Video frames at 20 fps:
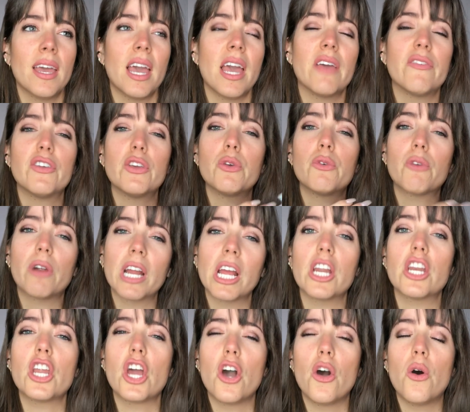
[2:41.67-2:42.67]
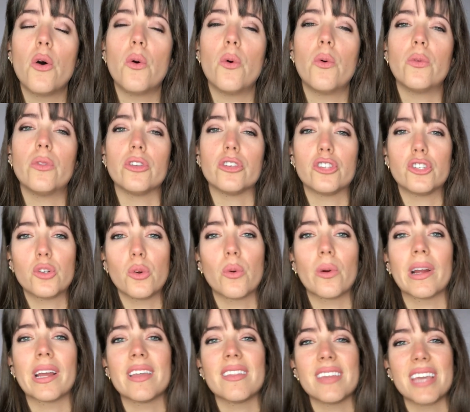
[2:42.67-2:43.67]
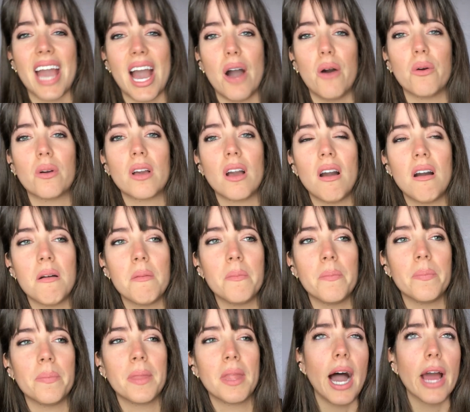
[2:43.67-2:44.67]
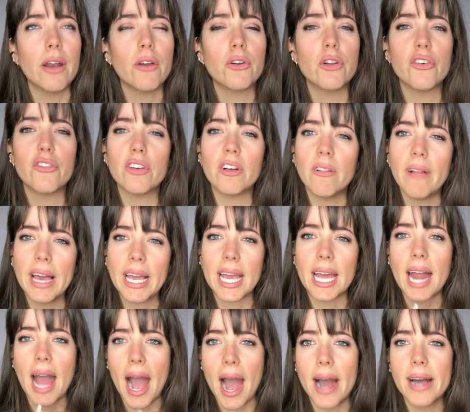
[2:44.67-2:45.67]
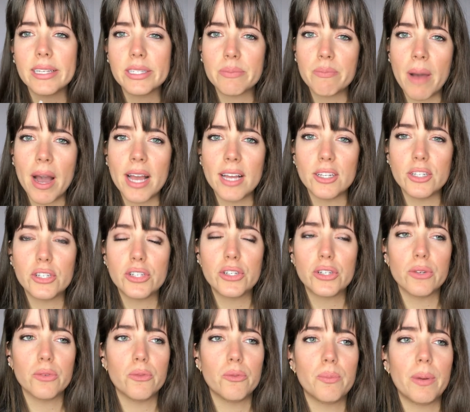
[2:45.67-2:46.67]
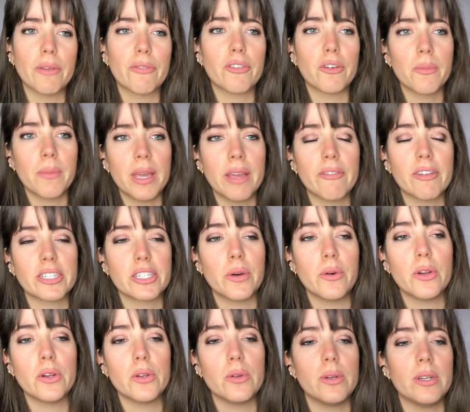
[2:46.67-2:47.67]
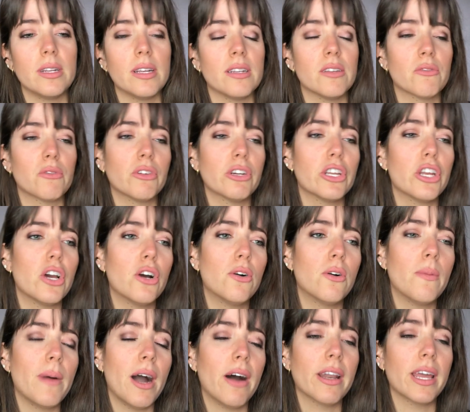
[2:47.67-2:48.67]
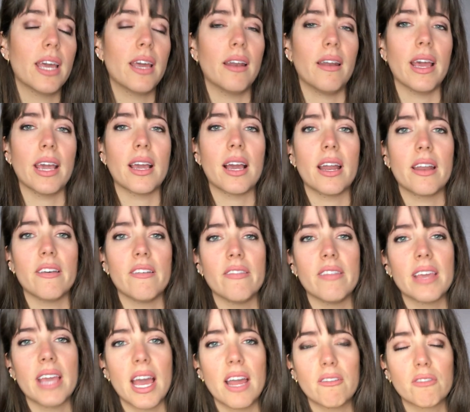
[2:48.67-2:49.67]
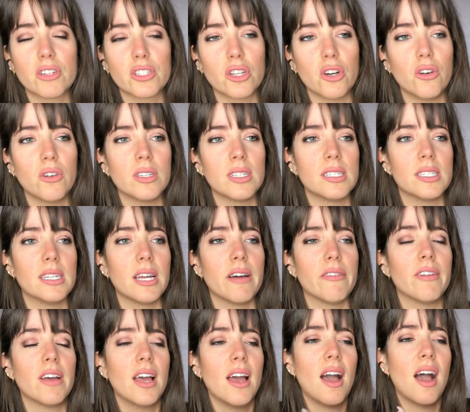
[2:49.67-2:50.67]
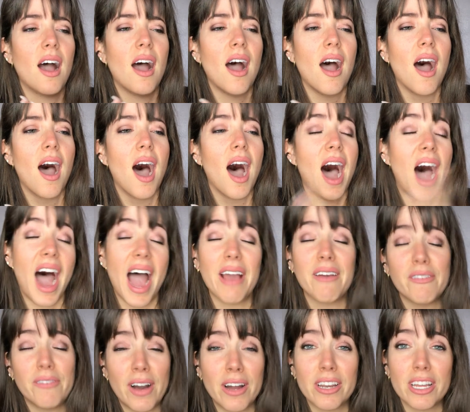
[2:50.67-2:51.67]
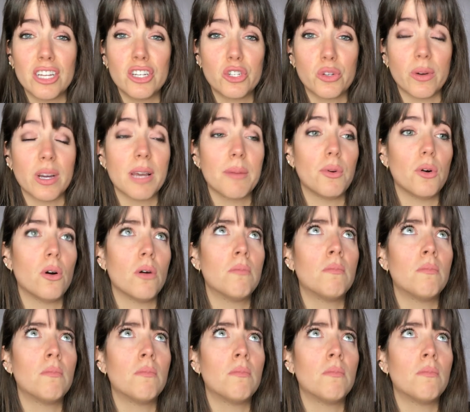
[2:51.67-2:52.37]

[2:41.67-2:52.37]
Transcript: If you already know the story and the outcome, I don't know if you'll like it as much, but for me, for someone who doesn't really know about it and like kind of the end result and stuff, I found it enjoyable.